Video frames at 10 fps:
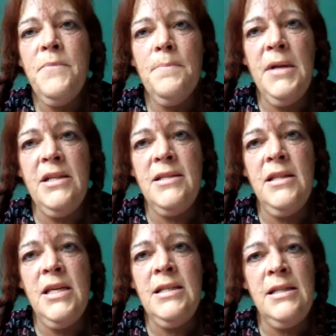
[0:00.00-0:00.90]
But
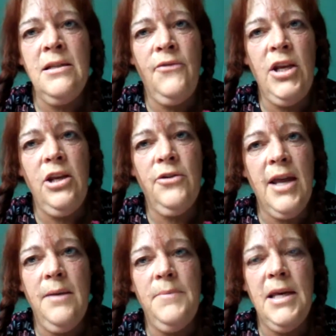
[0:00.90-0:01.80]
this is a video
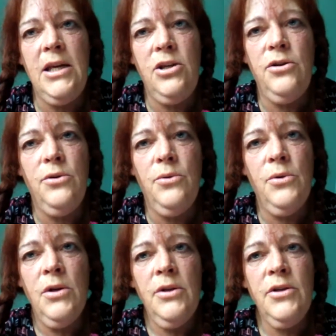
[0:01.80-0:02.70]
game that
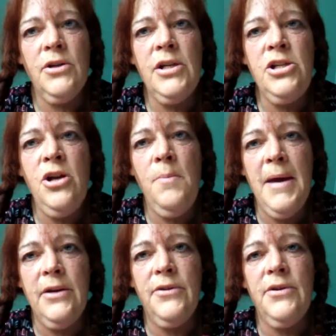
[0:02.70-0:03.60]
there is no
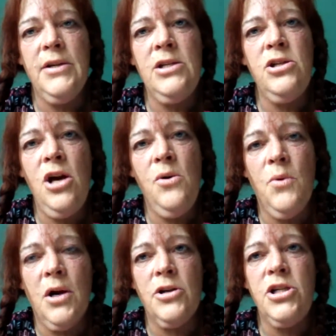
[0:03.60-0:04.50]
better, there is no
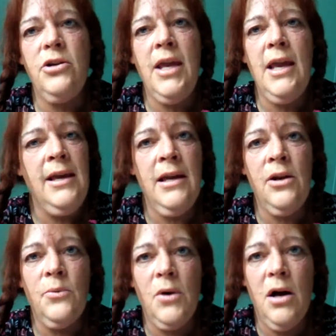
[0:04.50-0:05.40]
worse. You can't get
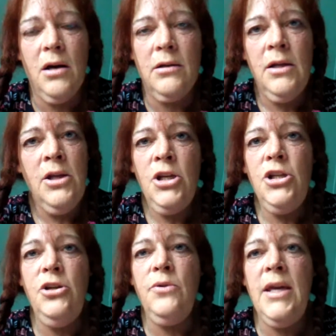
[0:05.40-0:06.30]
it wrong.
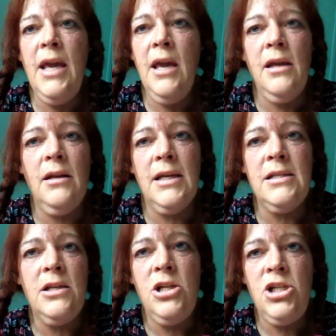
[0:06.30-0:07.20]
You can
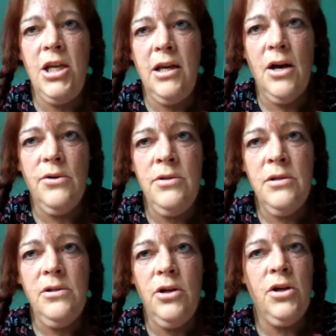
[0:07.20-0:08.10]
listen to cheat
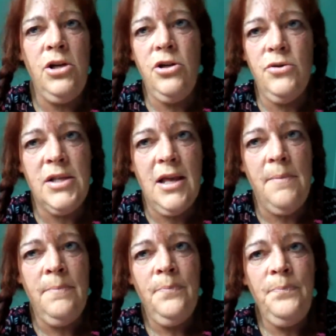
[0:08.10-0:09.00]
codes. You can use
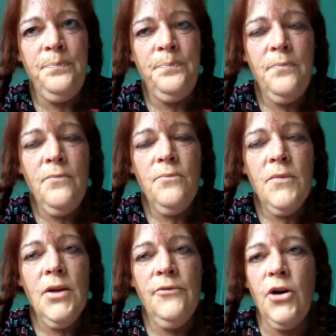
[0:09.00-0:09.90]
them
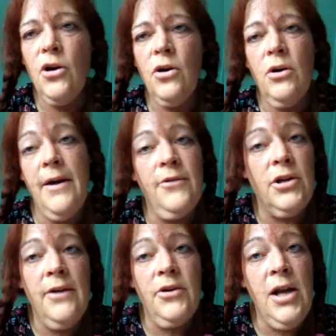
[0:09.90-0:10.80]
forever
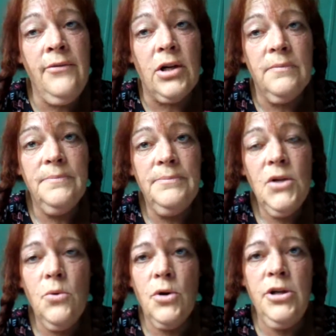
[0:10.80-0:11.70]
and ever and ever.
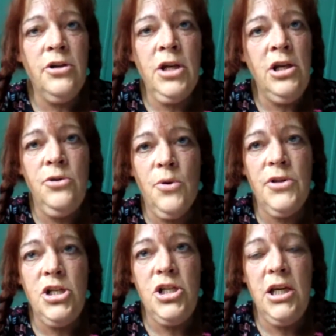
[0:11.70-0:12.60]
Or you could ignore
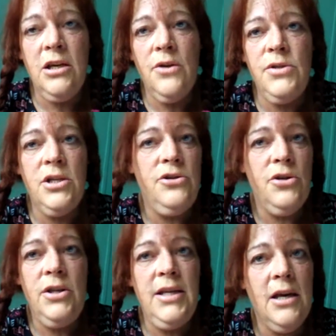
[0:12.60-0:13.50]
the cheat codes and do
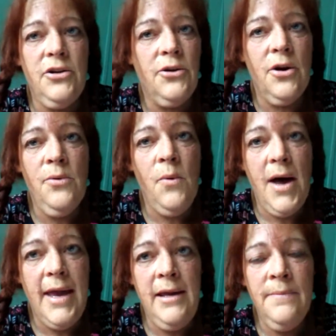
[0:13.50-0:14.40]
it your own
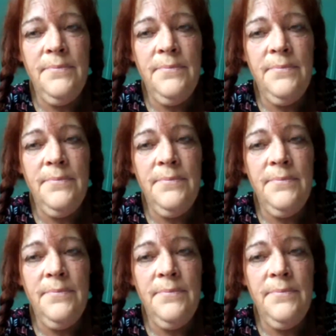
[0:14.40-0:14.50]
way.